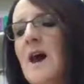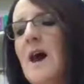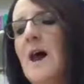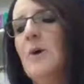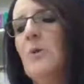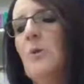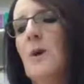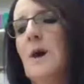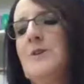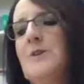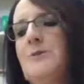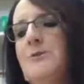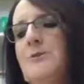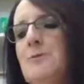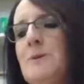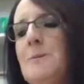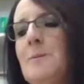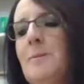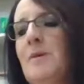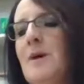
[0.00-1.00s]
I watch
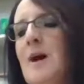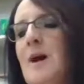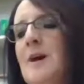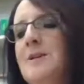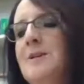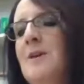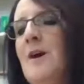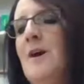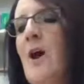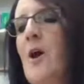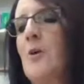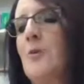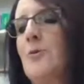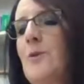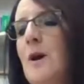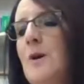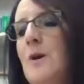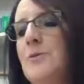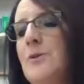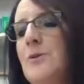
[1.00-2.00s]
Ruby plod
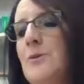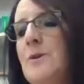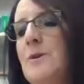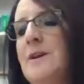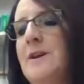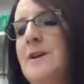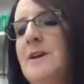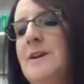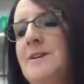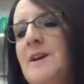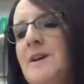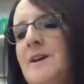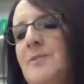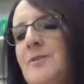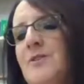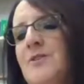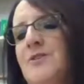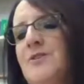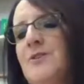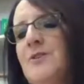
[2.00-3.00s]
around the ring in
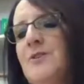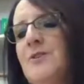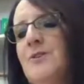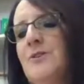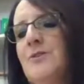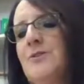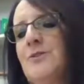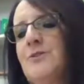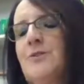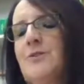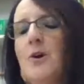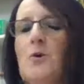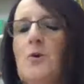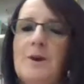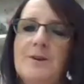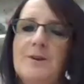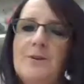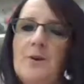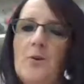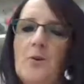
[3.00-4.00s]
endless circles,
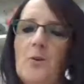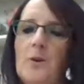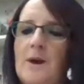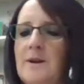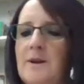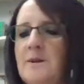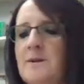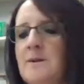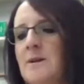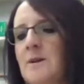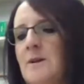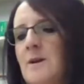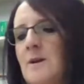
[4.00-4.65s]
going nowhere.